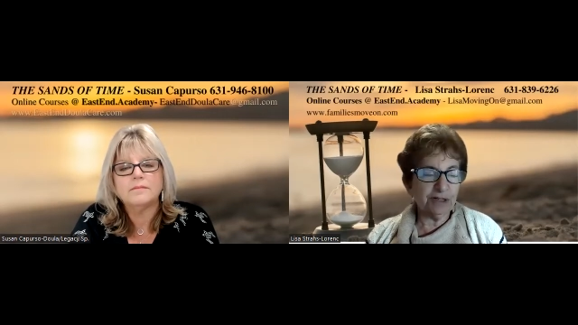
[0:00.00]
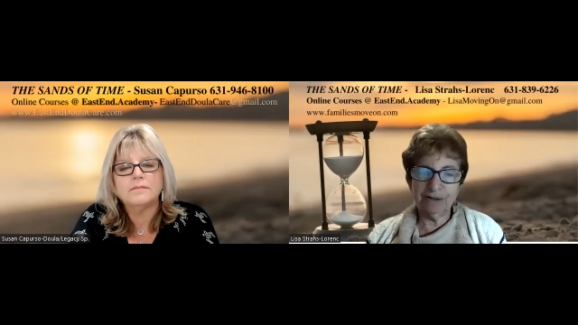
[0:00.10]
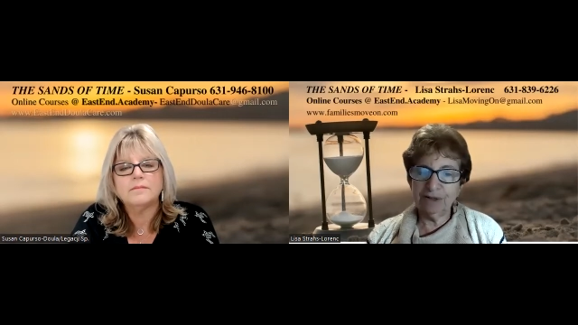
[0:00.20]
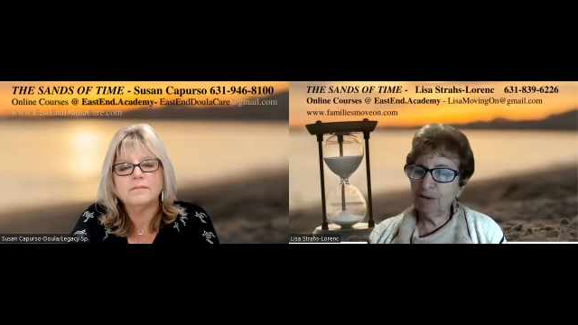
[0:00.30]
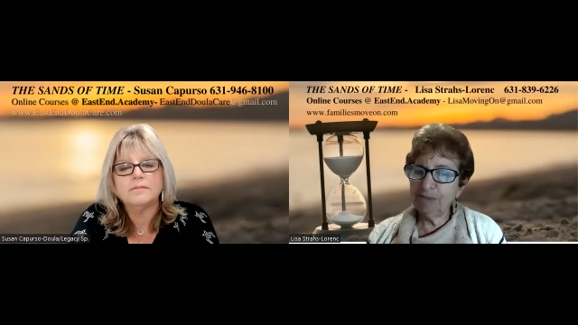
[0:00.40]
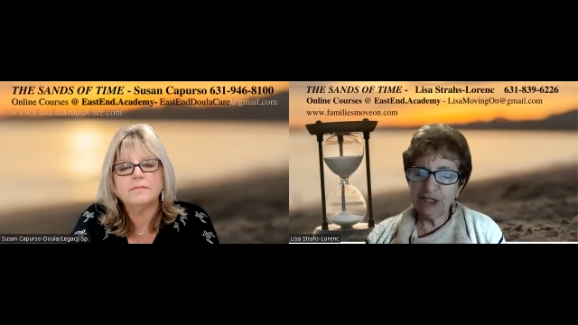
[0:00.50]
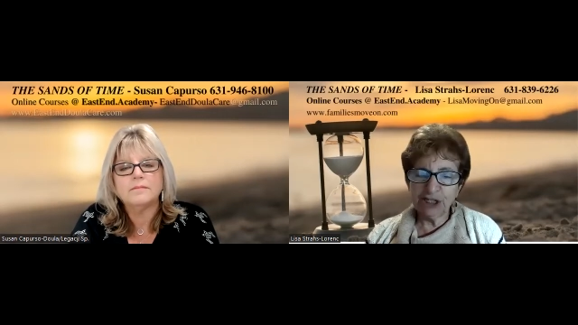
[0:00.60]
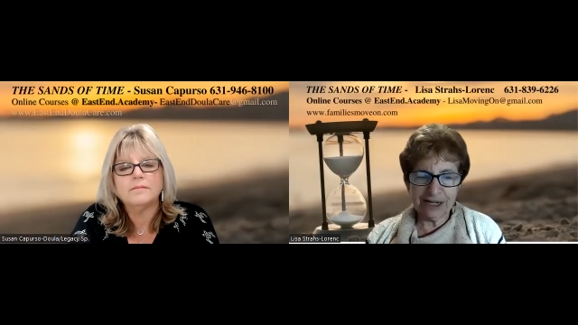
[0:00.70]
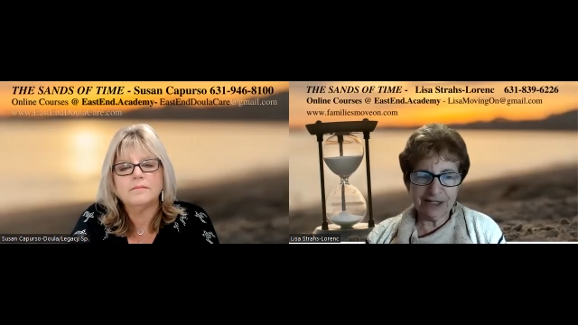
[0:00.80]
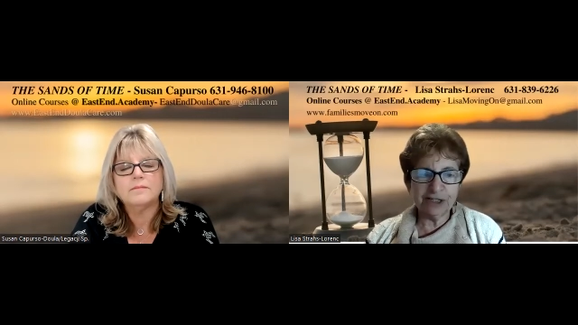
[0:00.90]
Speaker 1: so many
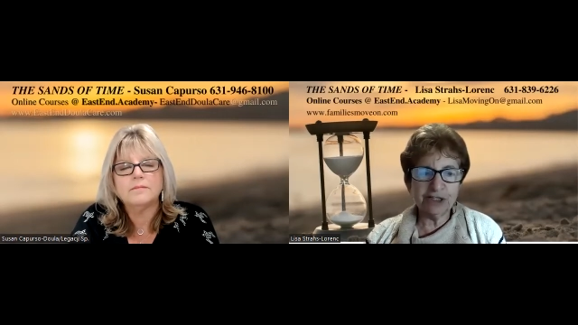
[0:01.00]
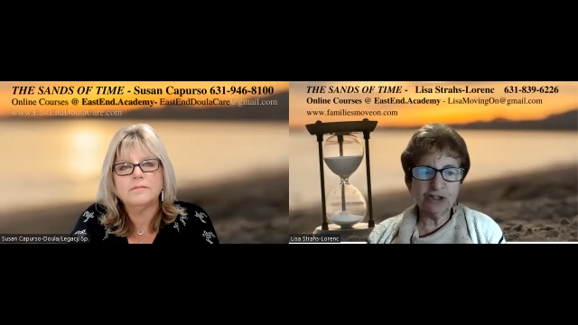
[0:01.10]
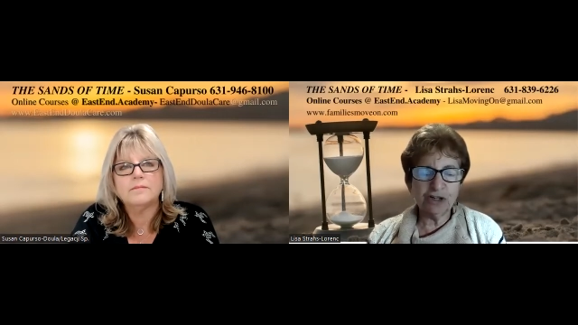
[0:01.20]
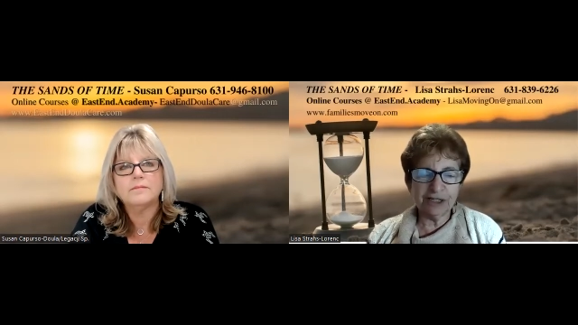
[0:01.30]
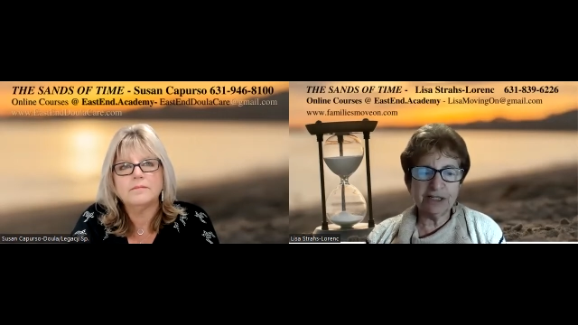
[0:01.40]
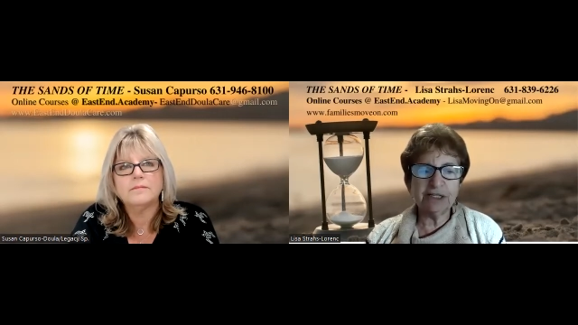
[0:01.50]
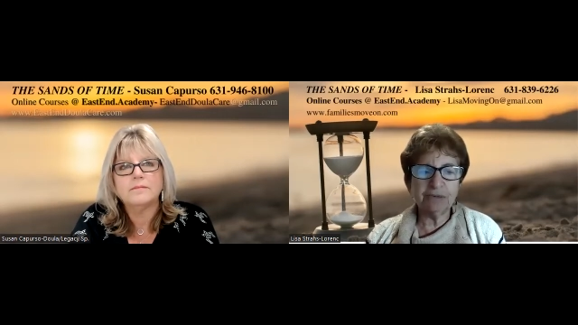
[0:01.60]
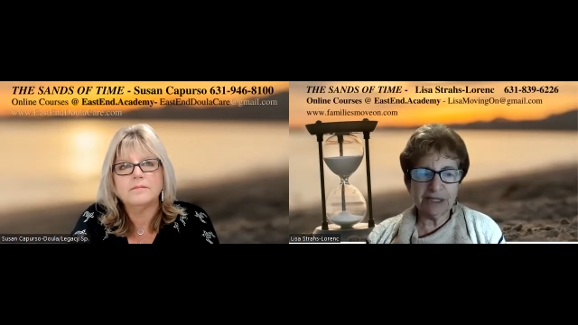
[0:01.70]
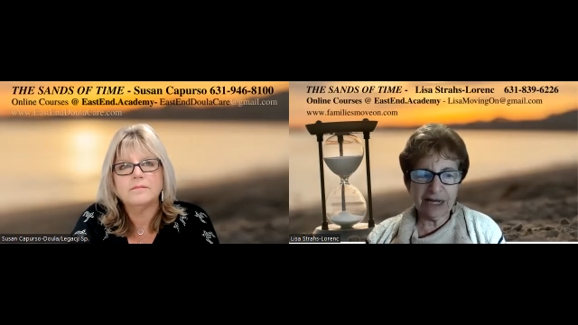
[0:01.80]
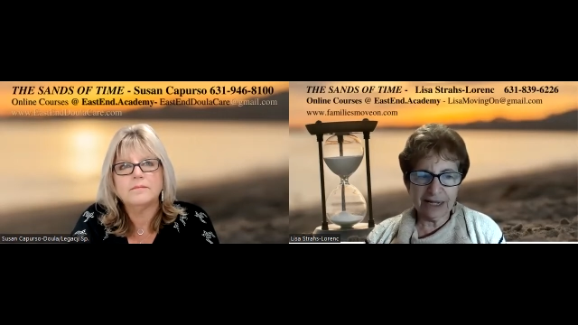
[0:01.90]
challenges trying to deal
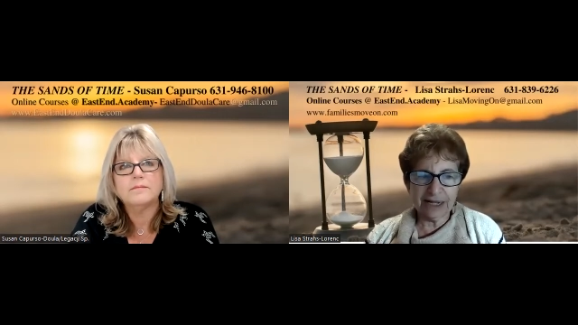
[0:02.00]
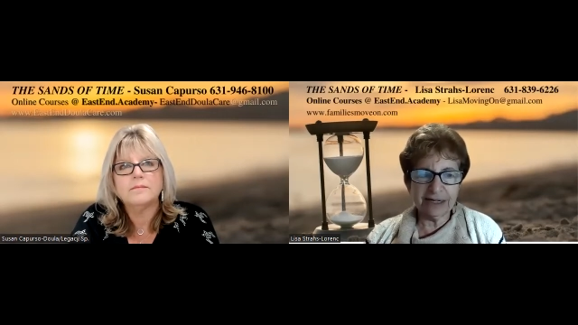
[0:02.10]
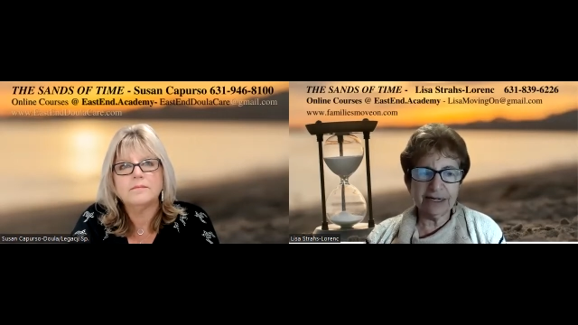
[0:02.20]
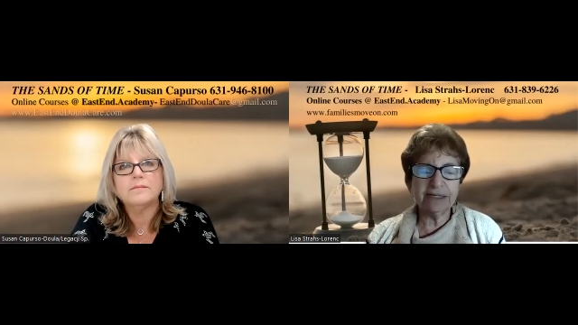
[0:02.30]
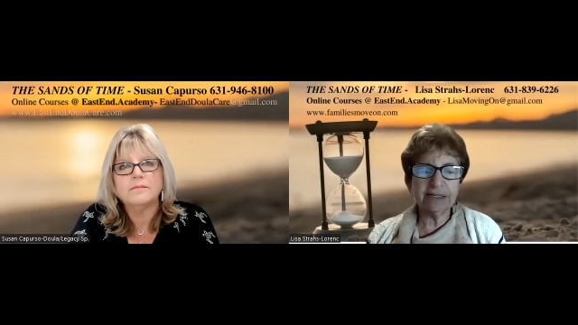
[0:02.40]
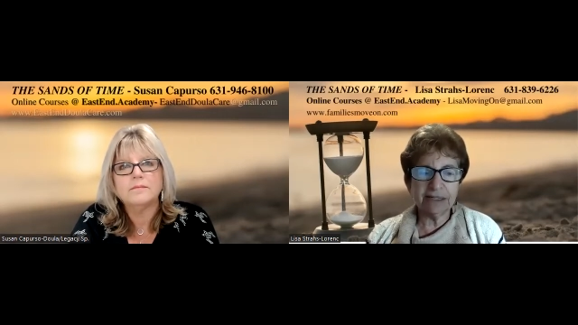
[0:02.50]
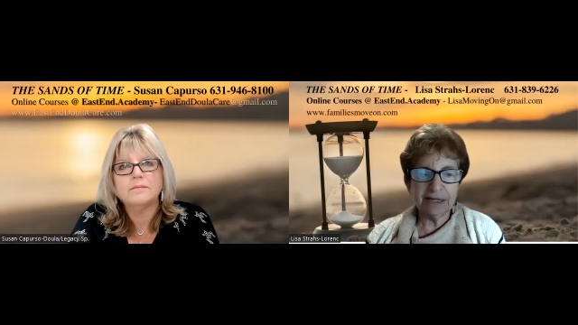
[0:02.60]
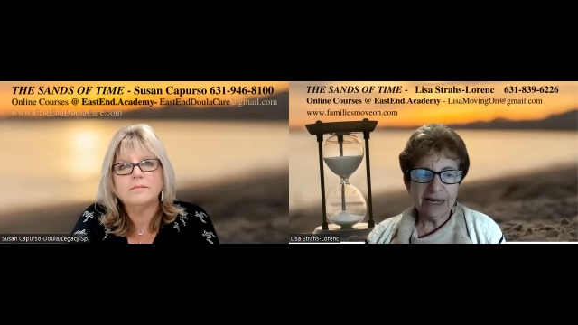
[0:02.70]
with the holidays